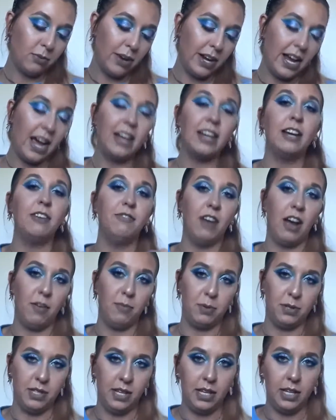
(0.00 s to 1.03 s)
rayon and 5%
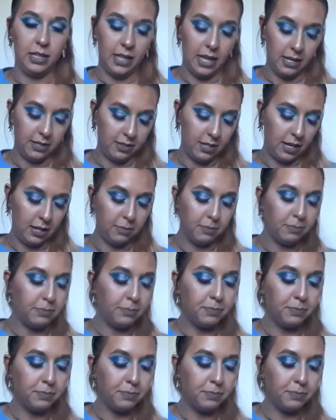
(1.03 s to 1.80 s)
elastane.